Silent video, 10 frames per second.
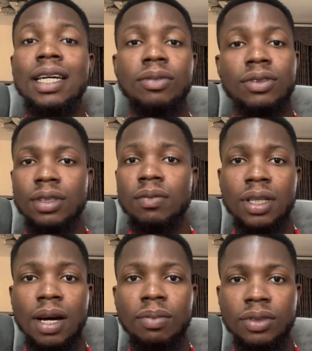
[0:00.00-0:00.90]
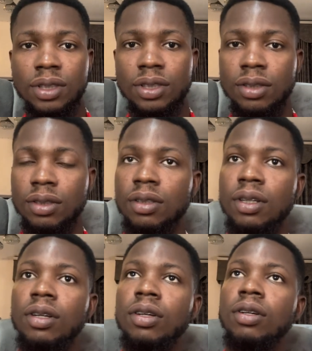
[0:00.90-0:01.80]
to see me in that position.
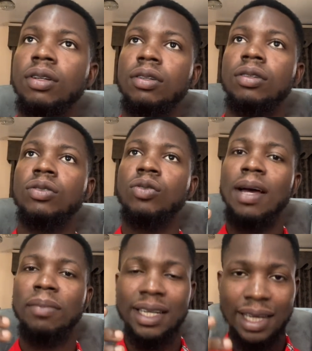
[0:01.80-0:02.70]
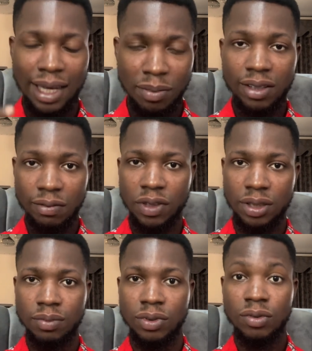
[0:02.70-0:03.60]
So I became invisible